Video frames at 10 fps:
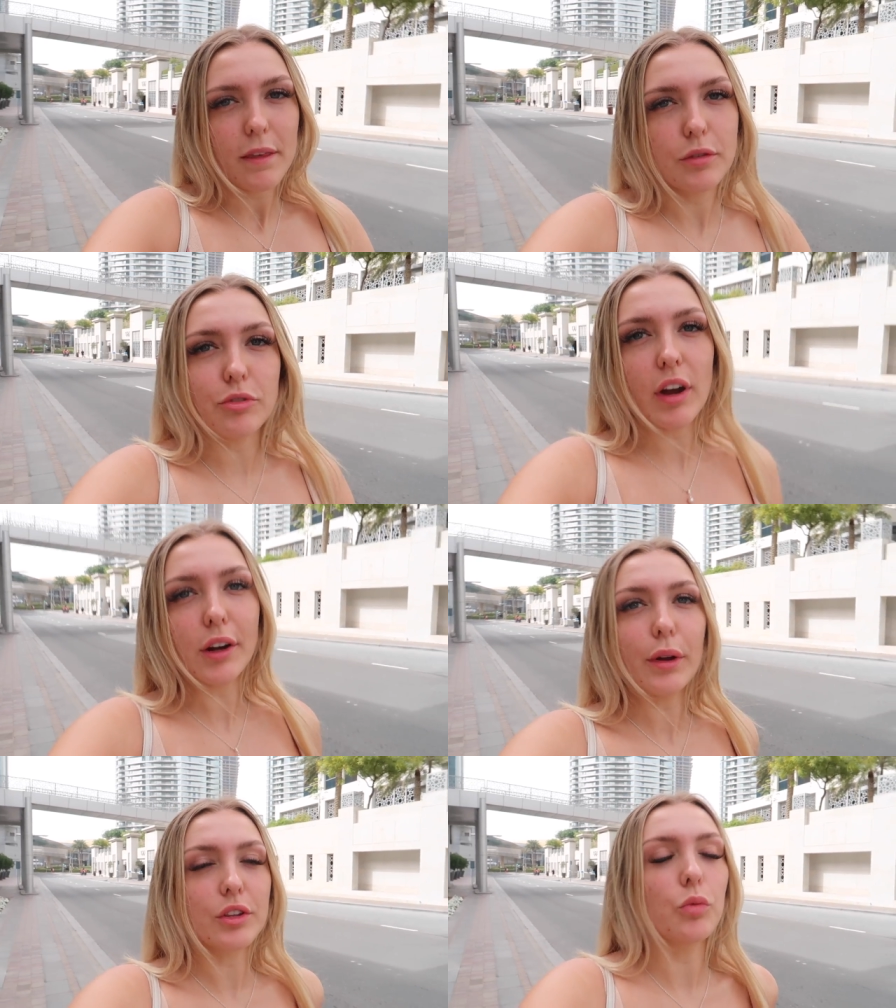So we
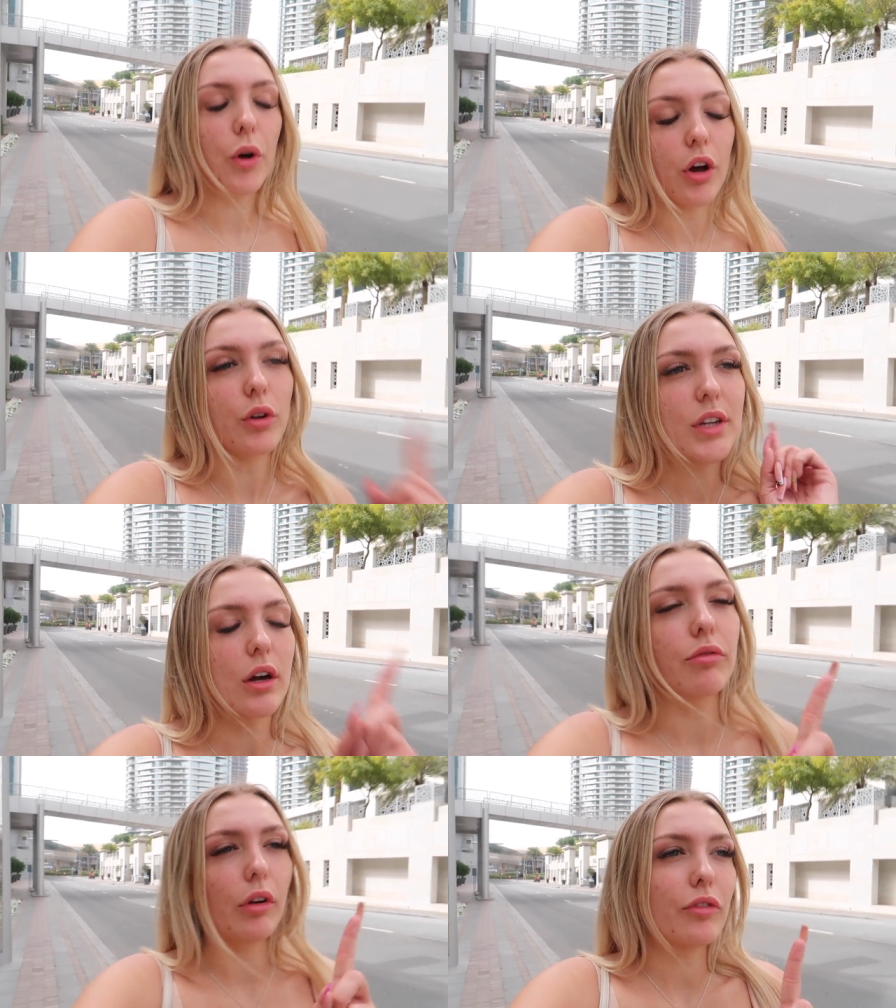tried going to one
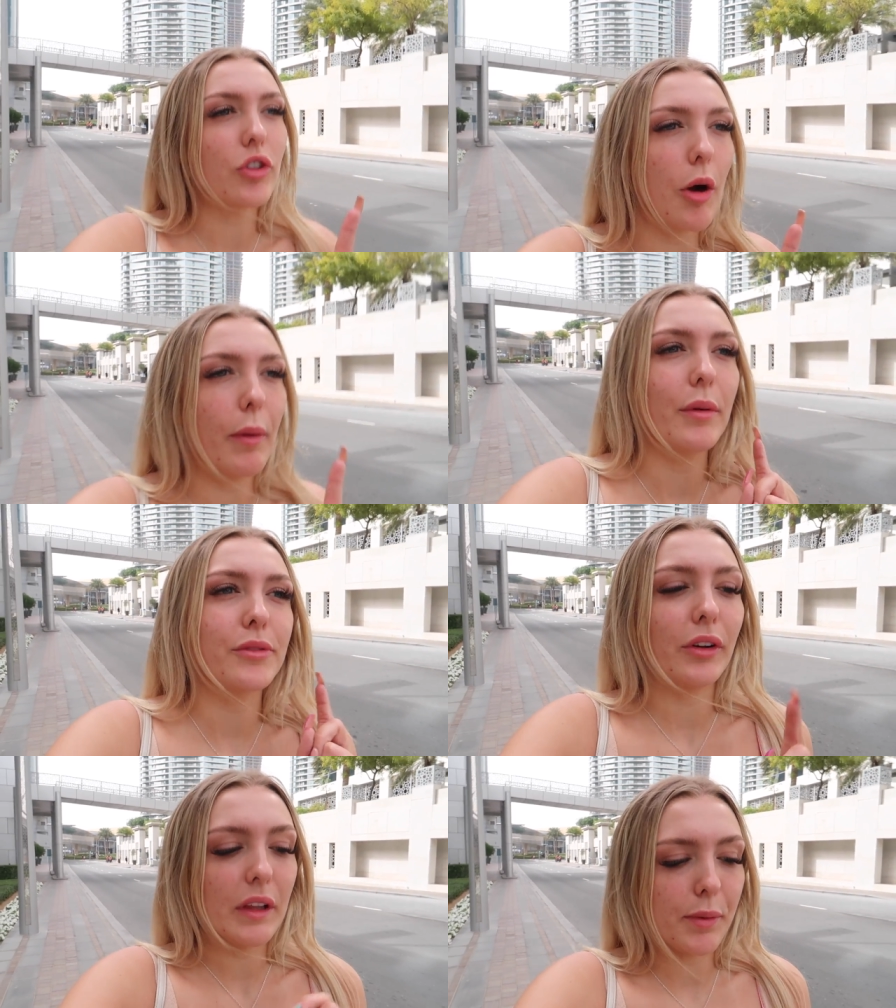hotel rooftop, it was
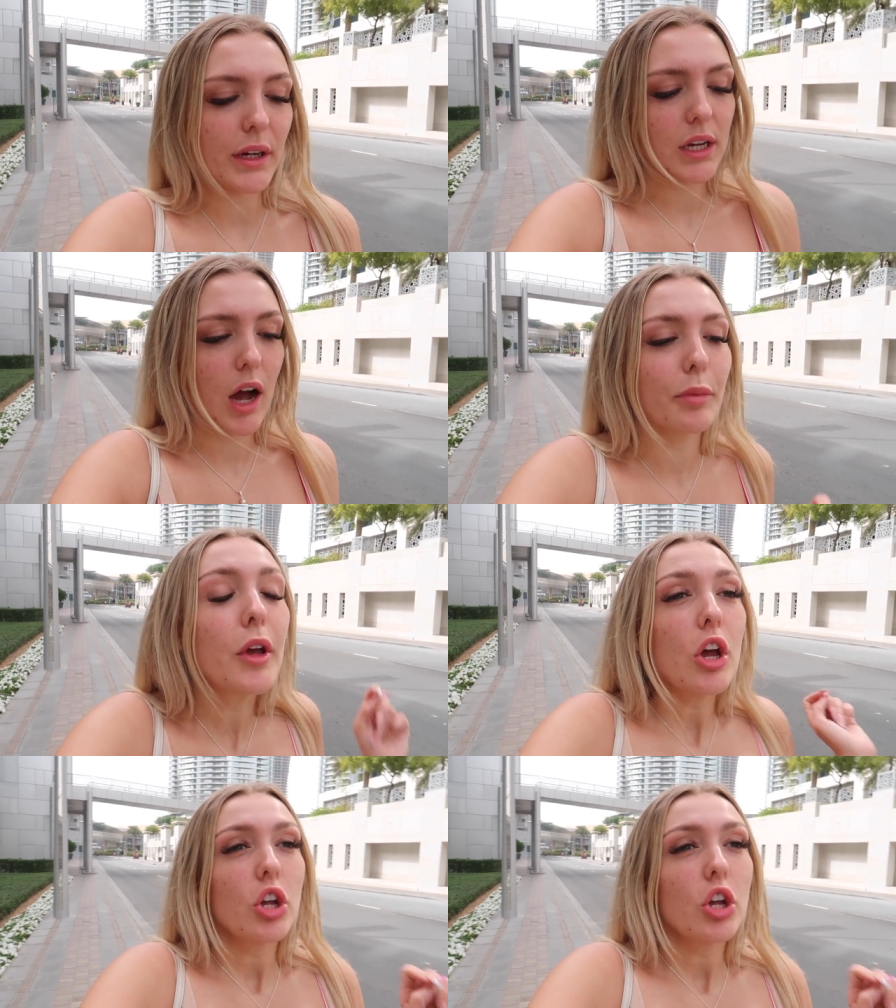fully booked up.